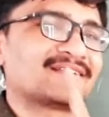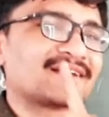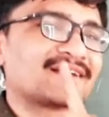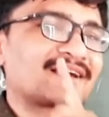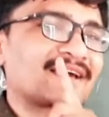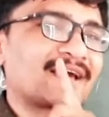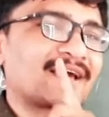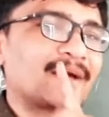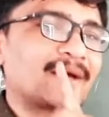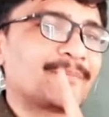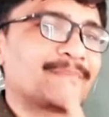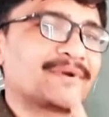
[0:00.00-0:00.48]

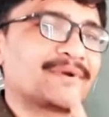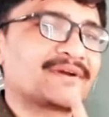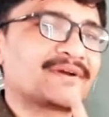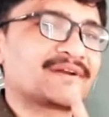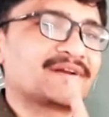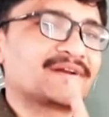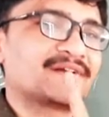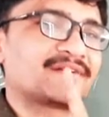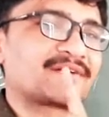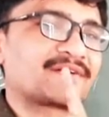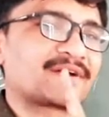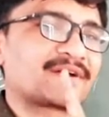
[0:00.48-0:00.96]

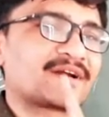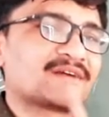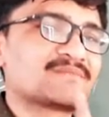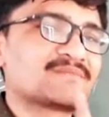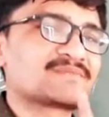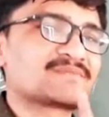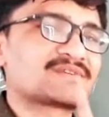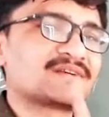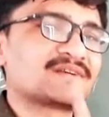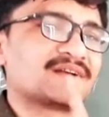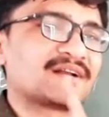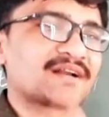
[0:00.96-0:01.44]
capital
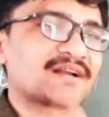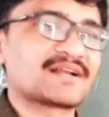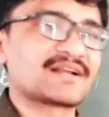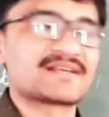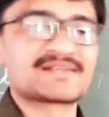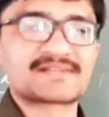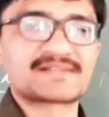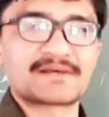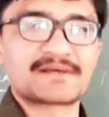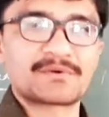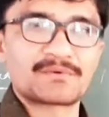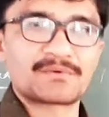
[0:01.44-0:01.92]
redemption
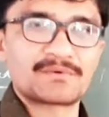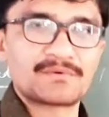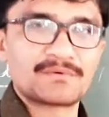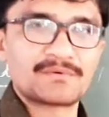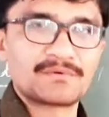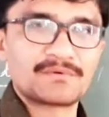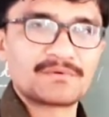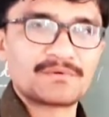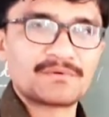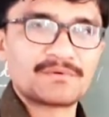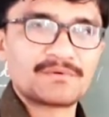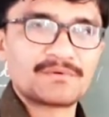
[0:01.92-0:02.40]
reserve,
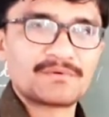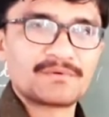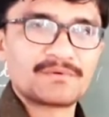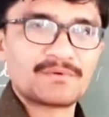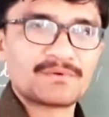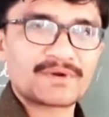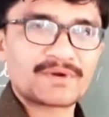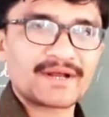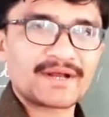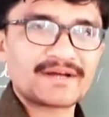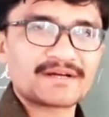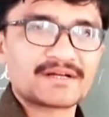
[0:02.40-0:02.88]

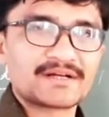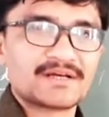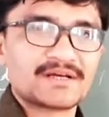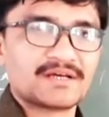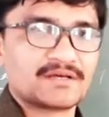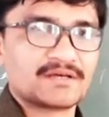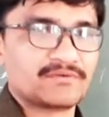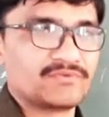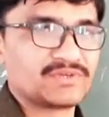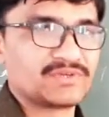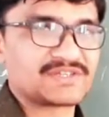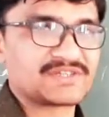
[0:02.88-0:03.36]

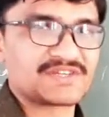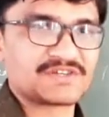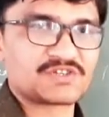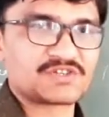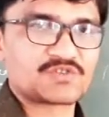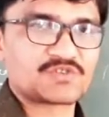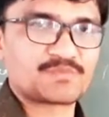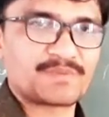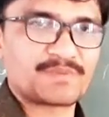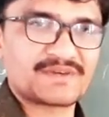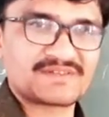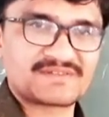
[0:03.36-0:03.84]
right, which
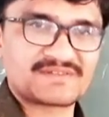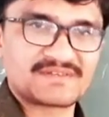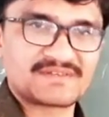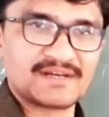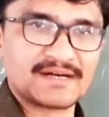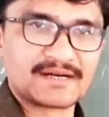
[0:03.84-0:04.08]
is special